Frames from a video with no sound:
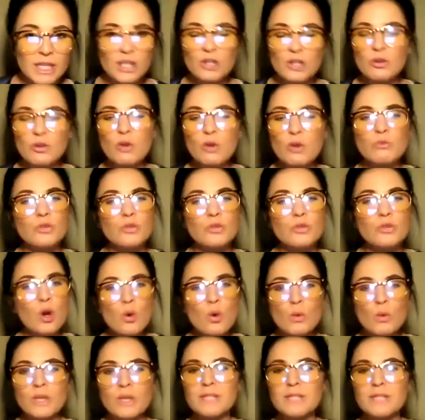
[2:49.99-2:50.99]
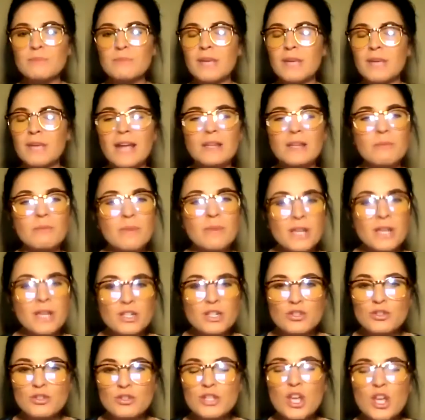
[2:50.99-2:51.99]
You don't know what's behind the
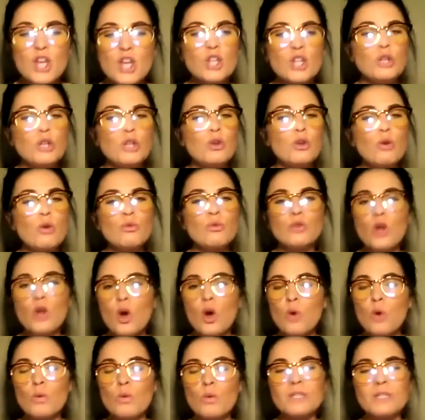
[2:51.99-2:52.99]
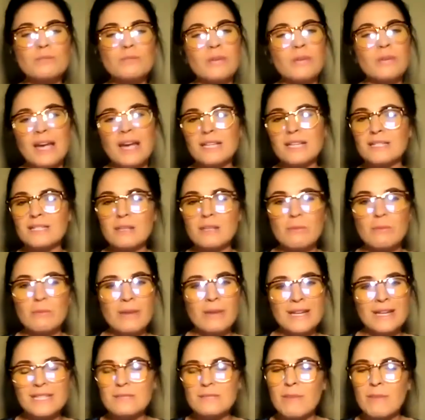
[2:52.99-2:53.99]
pictures. You don't know what's behind
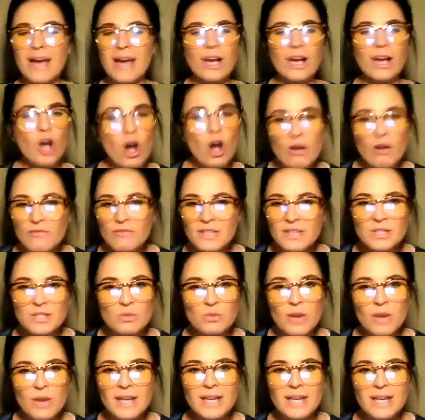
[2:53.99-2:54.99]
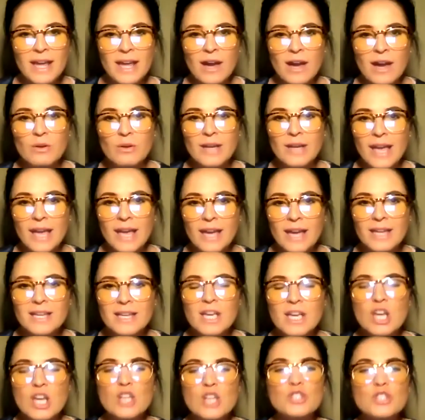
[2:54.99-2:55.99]
somebody's back office right now, okay?
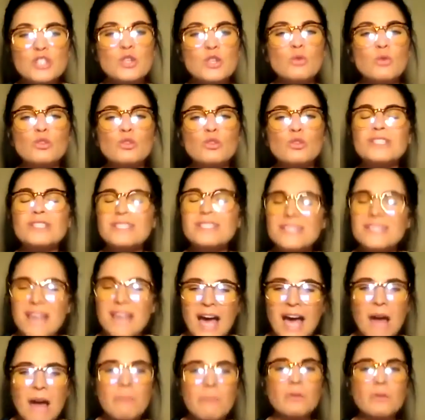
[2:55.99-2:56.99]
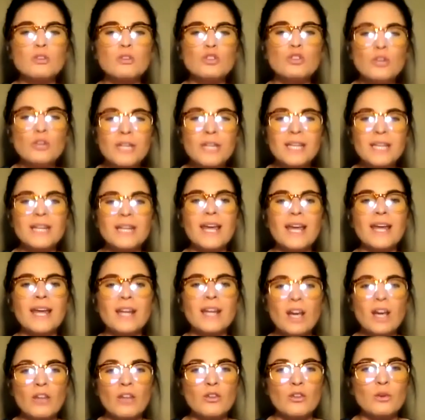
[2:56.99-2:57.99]
So stop looking at
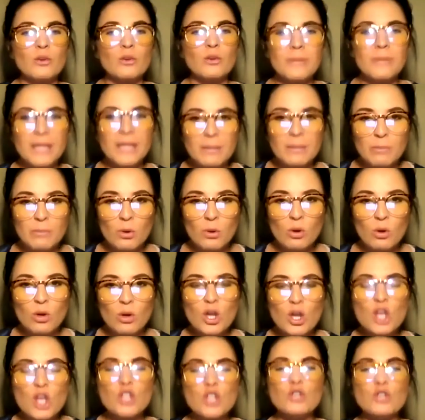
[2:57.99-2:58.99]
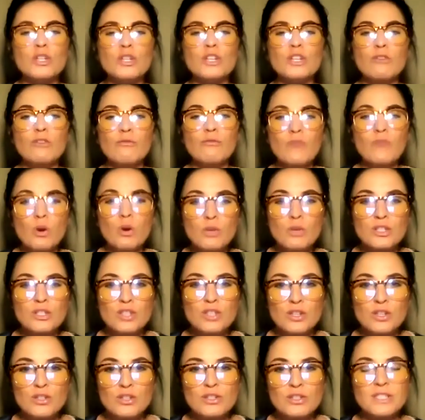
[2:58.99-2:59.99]
other people. You need to focus
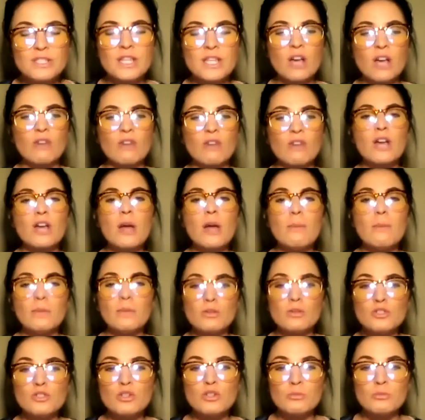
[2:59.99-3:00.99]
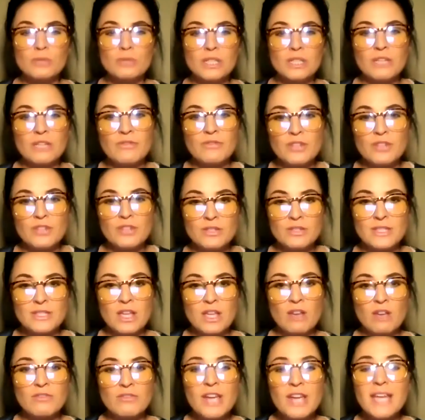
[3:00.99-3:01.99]
on yourself. Build your belief in
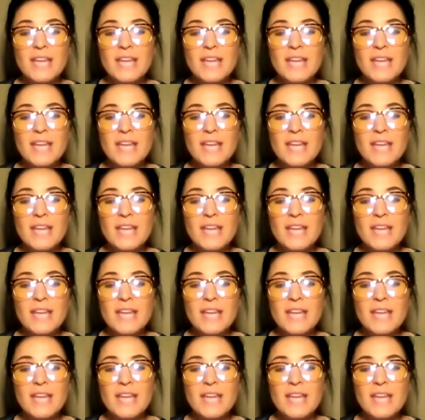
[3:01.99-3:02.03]
yourself.